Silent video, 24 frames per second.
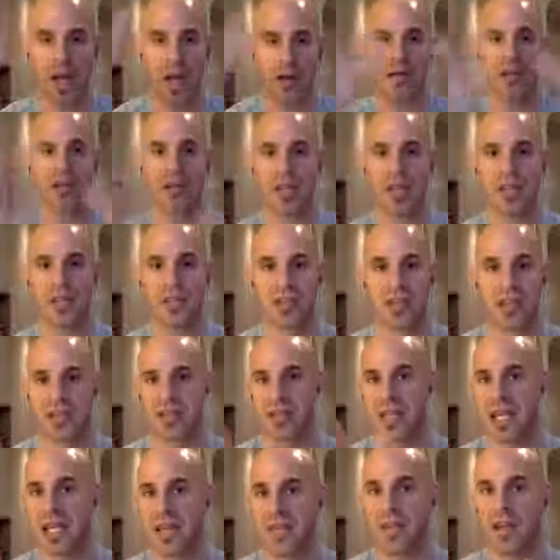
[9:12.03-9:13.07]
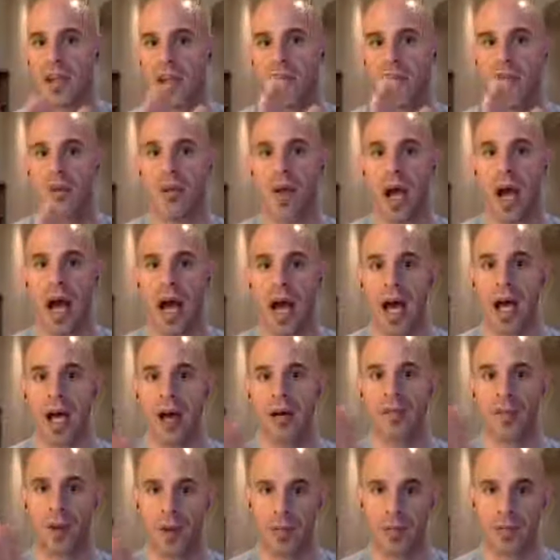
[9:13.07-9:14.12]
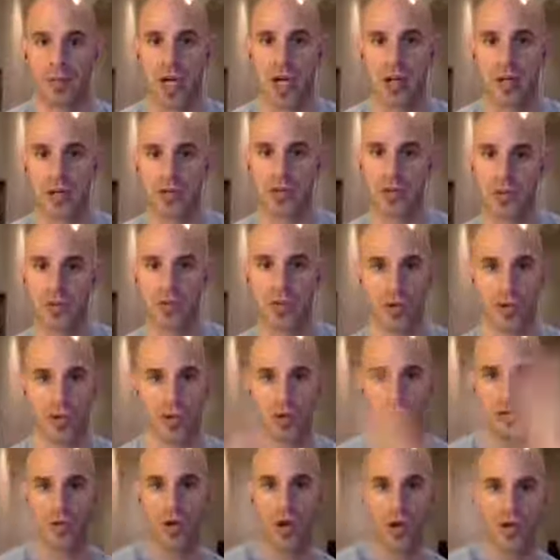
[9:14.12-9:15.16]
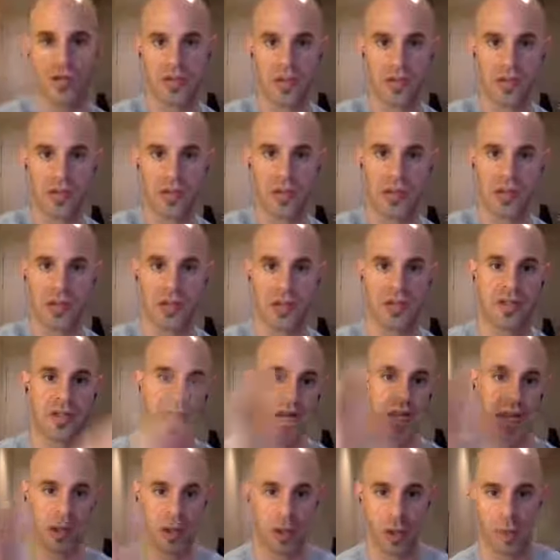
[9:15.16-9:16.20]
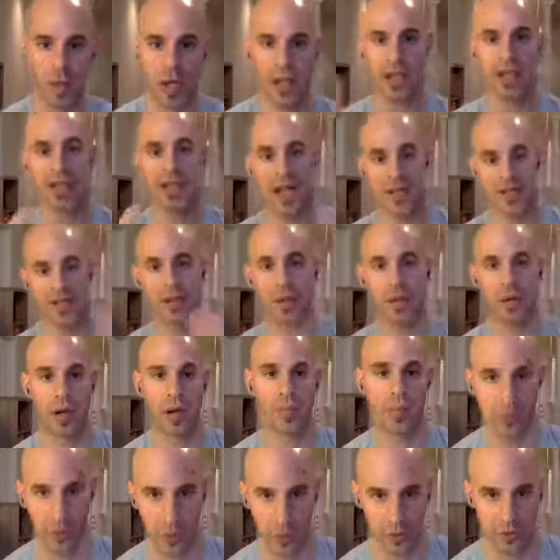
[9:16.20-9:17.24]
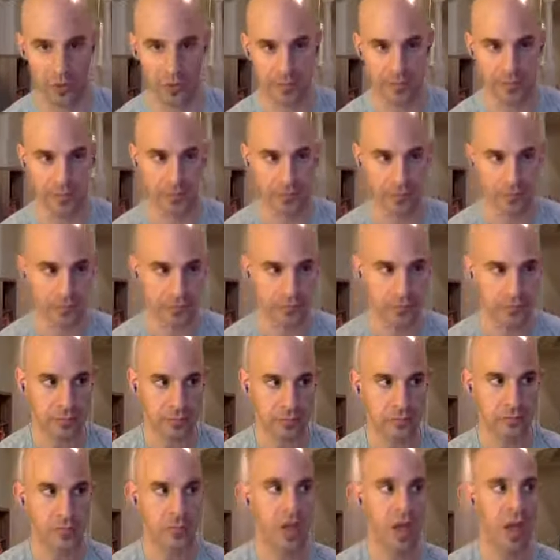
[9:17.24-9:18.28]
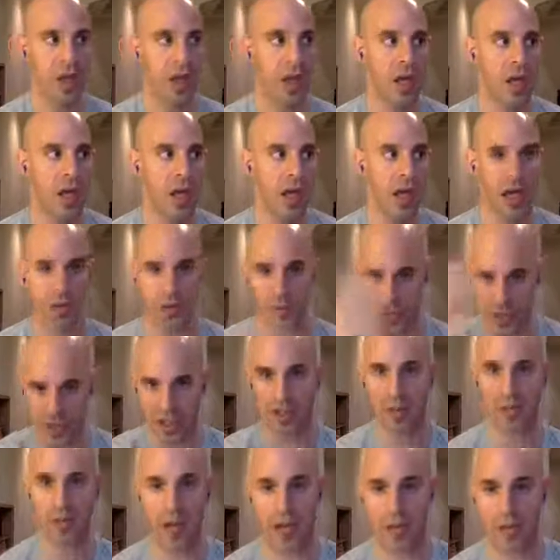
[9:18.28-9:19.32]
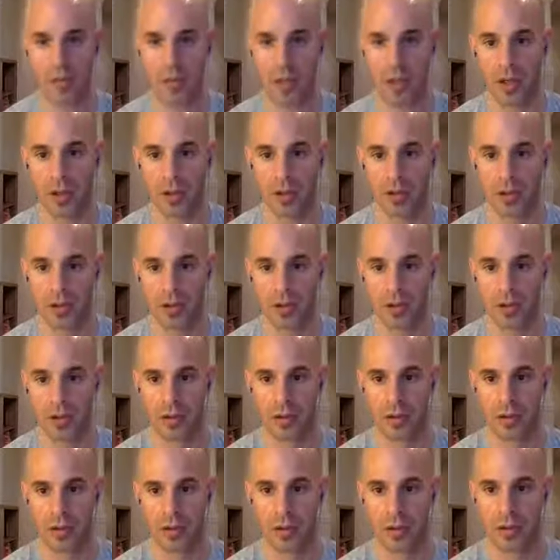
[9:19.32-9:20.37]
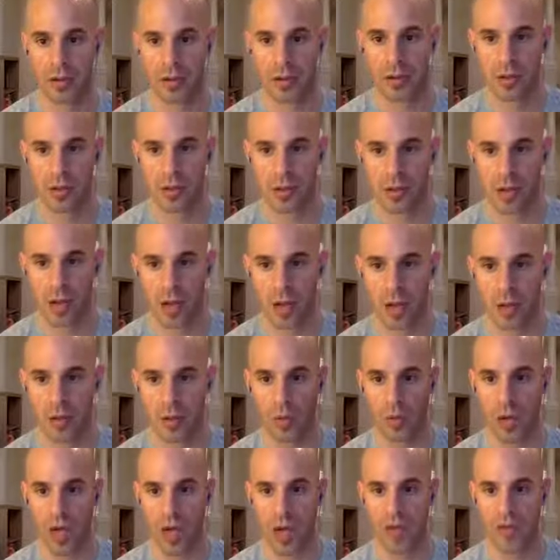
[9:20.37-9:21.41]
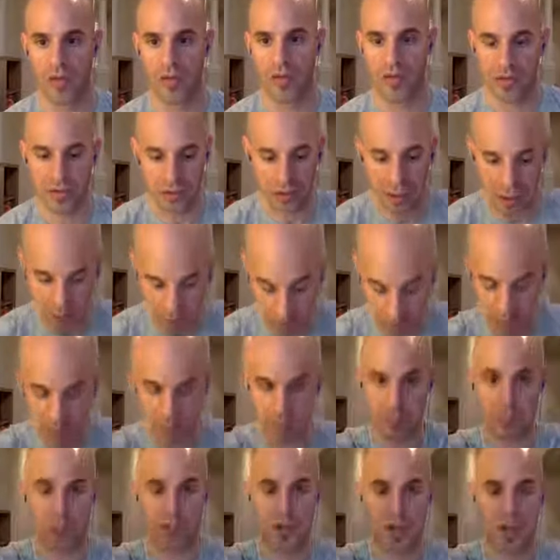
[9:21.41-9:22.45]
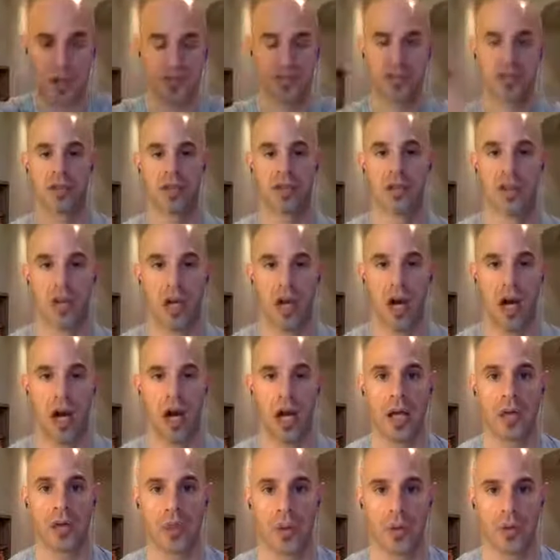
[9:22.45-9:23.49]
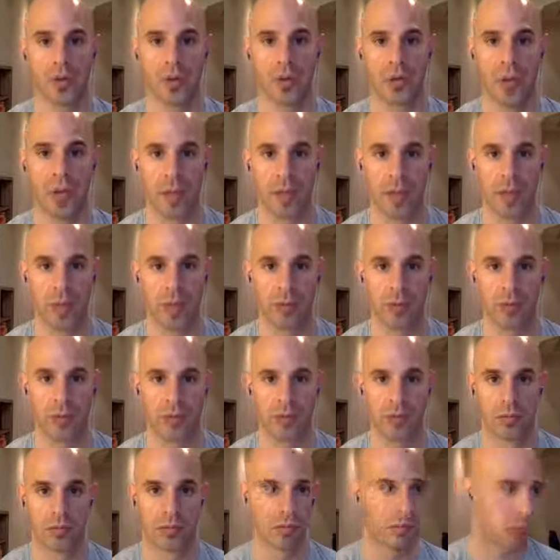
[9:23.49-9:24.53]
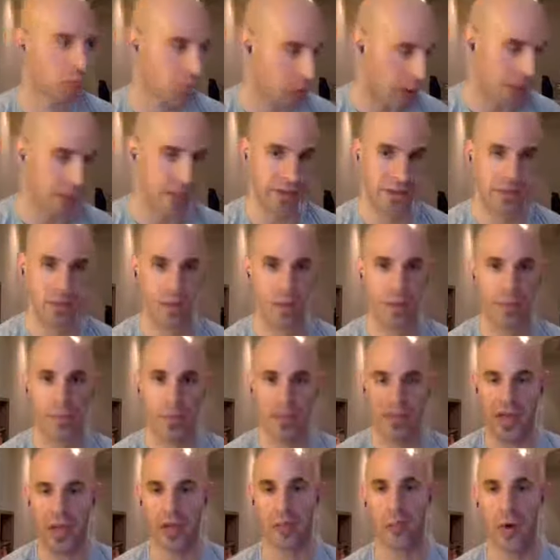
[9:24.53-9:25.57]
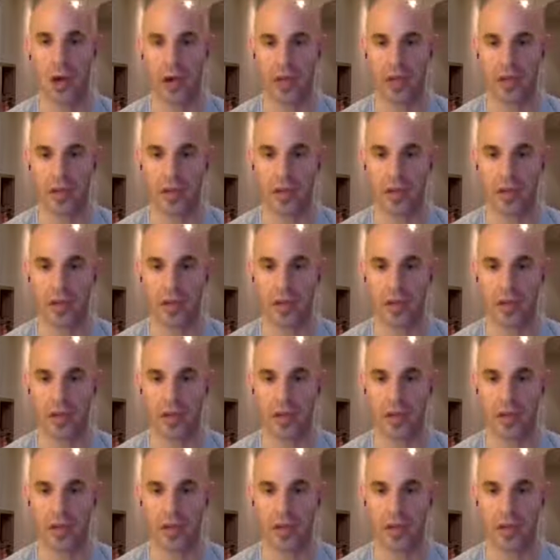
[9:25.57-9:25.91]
other thing is this even if you have a product user cross the bridge and say, you know what, yes, I want to build, and you tell them how to build, you know, obviously just uh, enroll two people. Great, but then what?